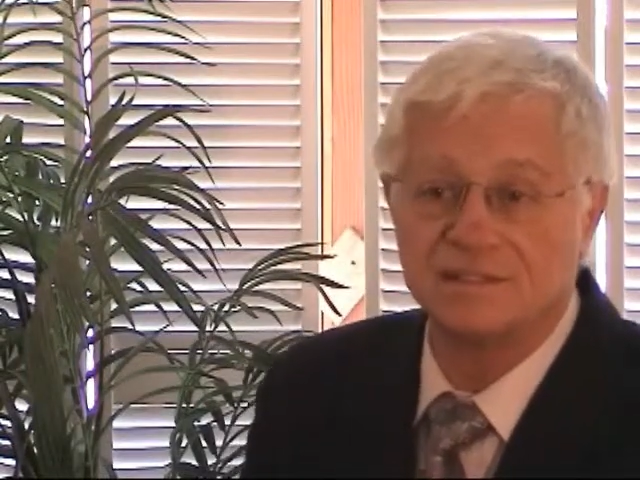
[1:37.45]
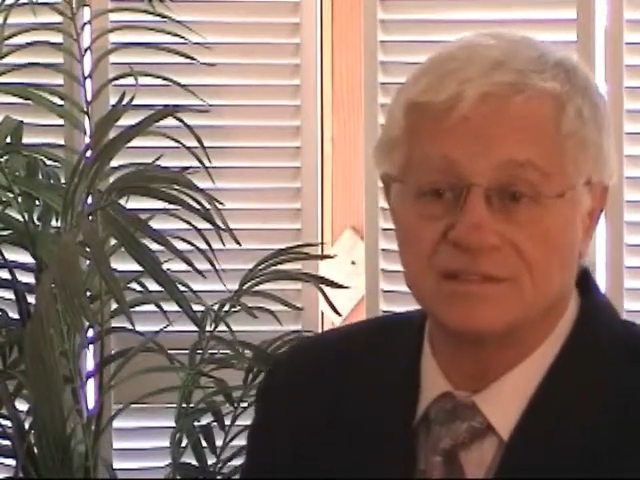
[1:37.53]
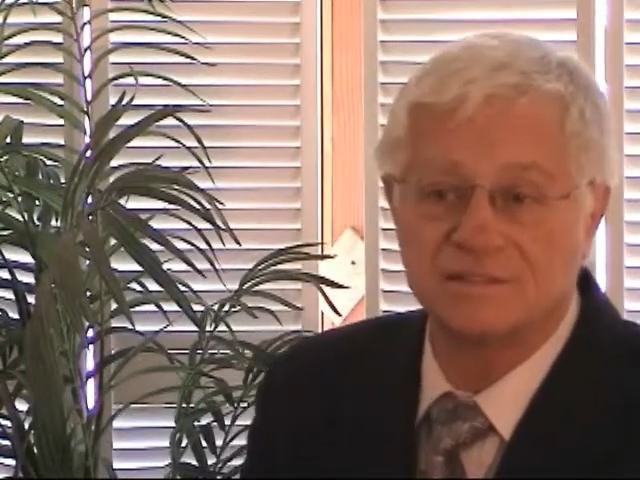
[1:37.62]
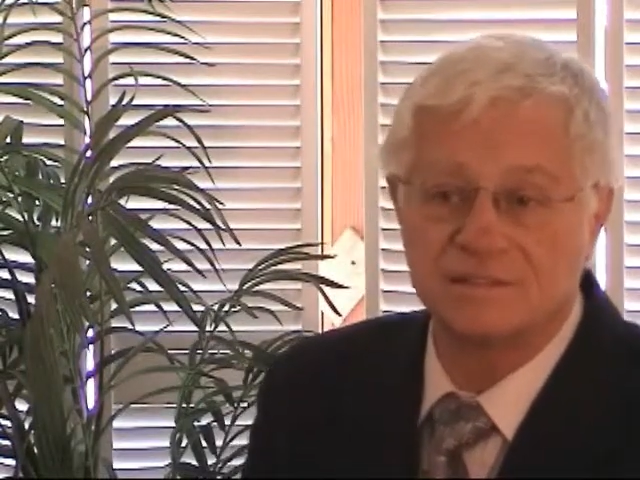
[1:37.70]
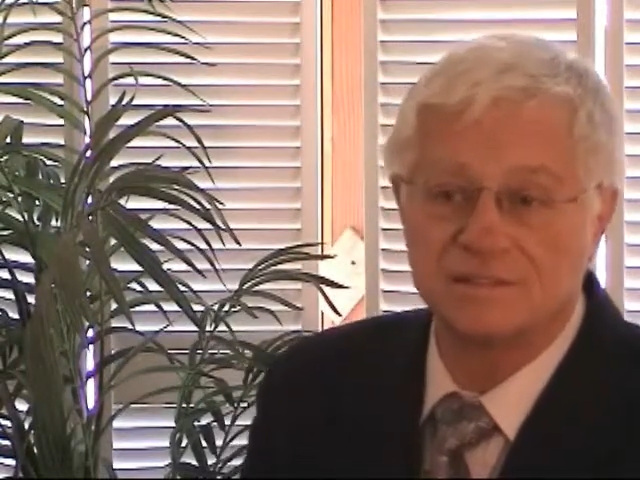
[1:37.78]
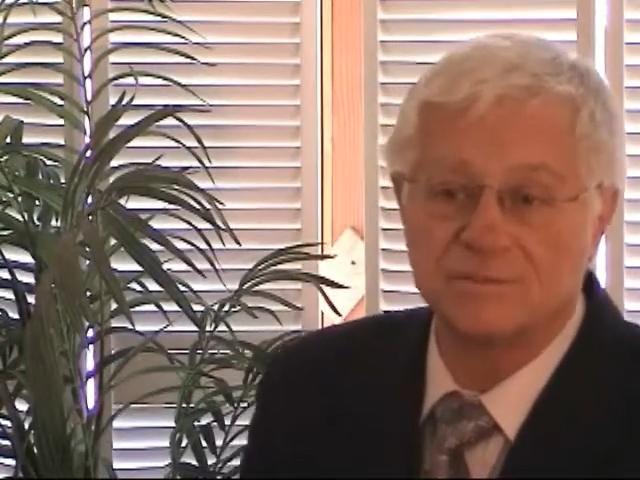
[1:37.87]

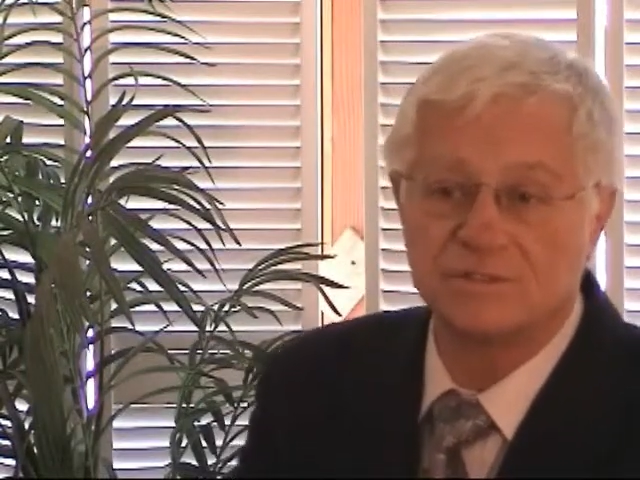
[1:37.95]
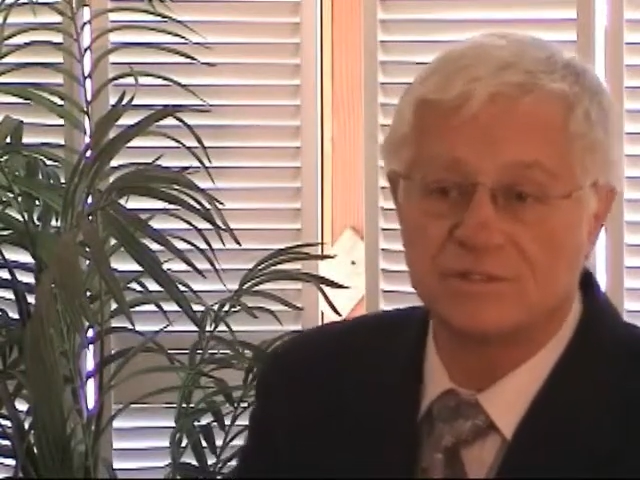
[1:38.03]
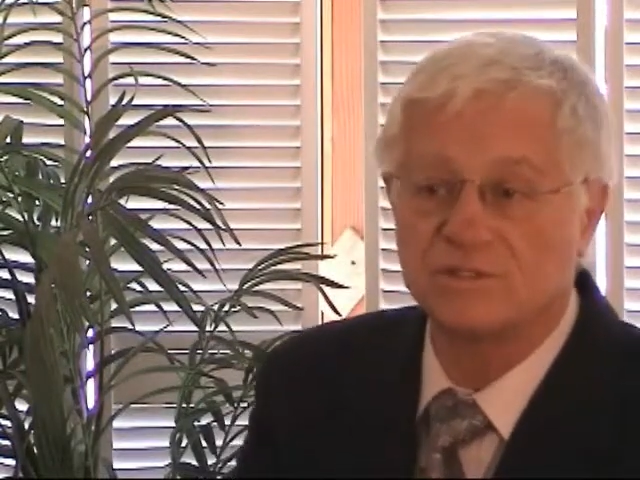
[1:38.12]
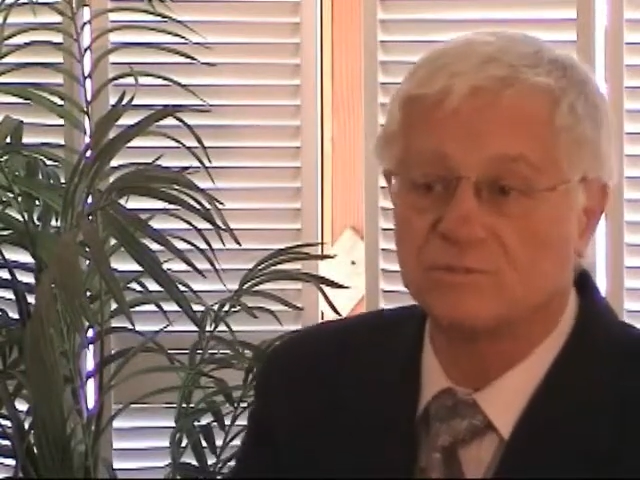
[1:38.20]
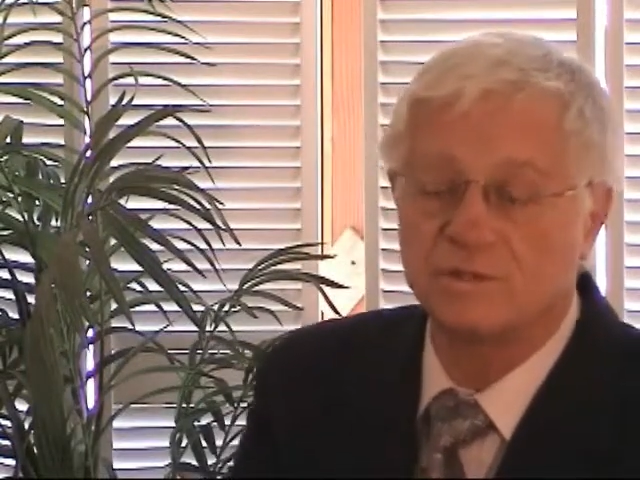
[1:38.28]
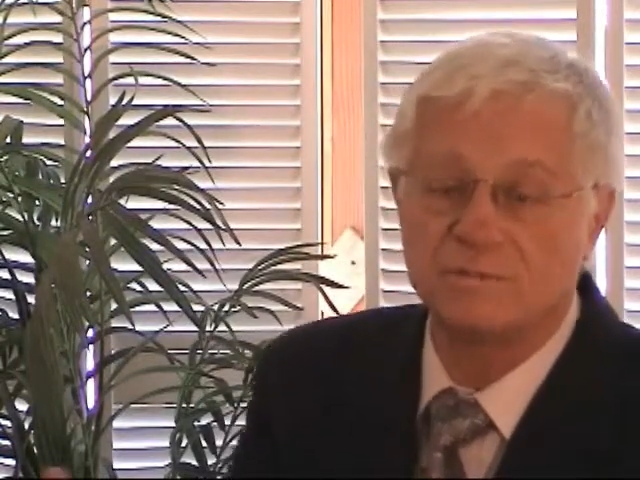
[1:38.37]
he still
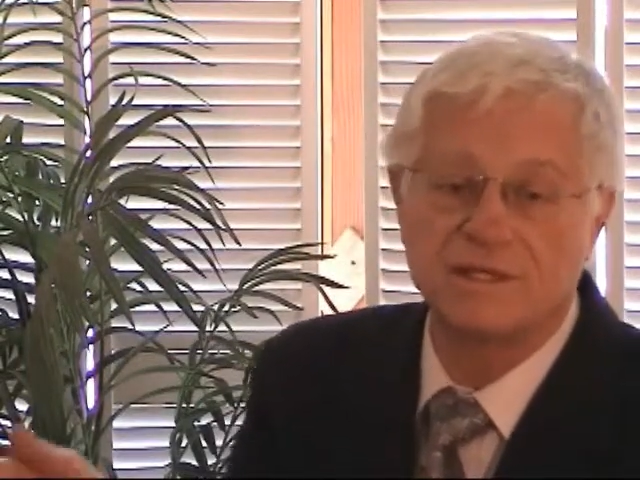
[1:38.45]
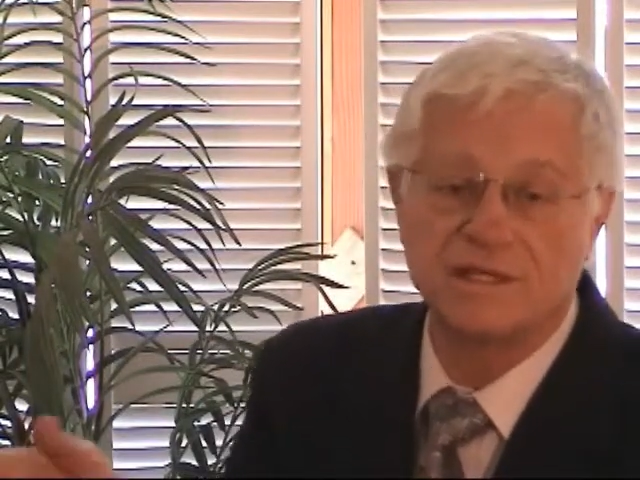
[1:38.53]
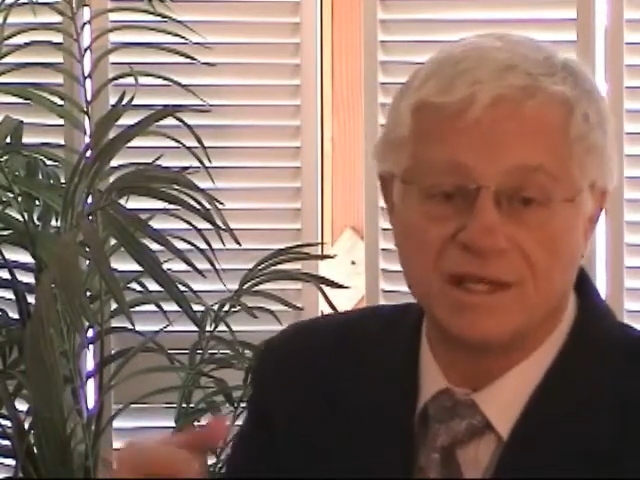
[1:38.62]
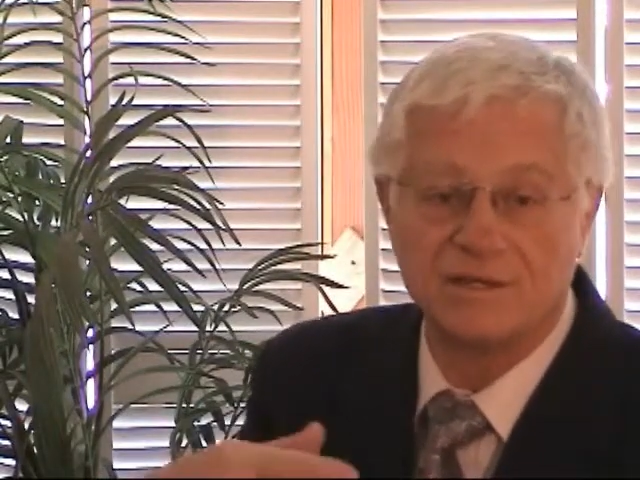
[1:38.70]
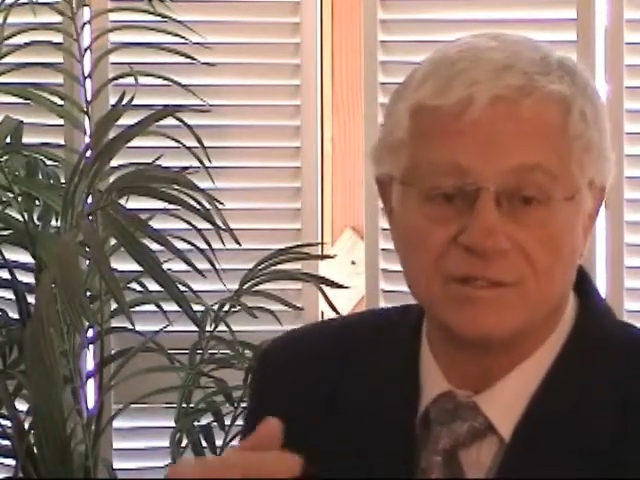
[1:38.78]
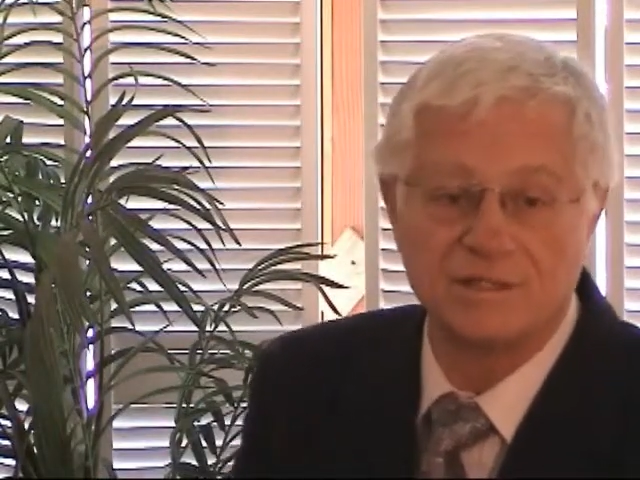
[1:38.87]
was
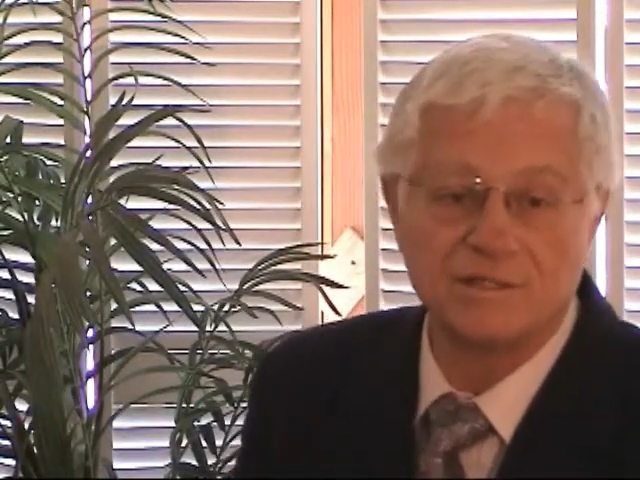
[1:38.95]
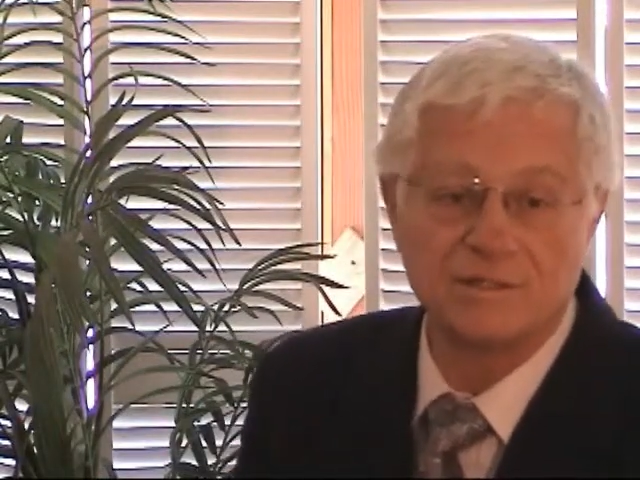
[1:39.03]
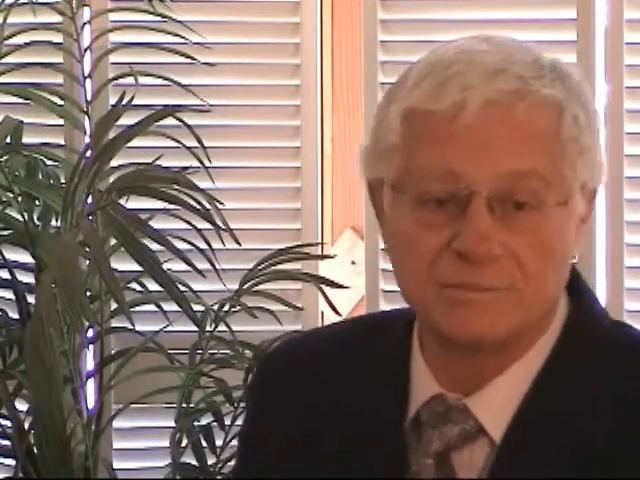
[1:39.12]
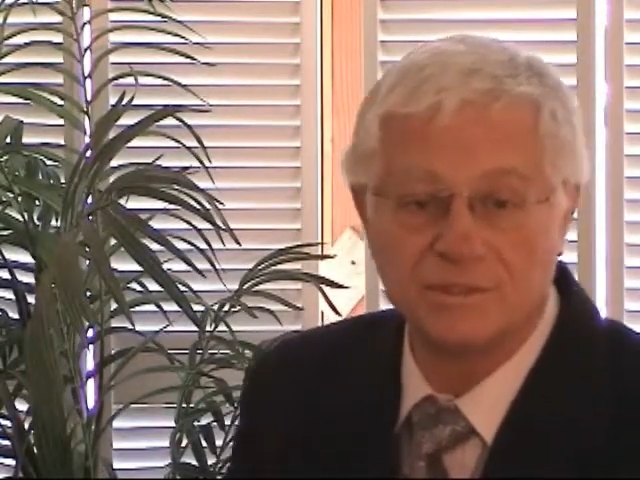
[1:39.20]
swimming out there,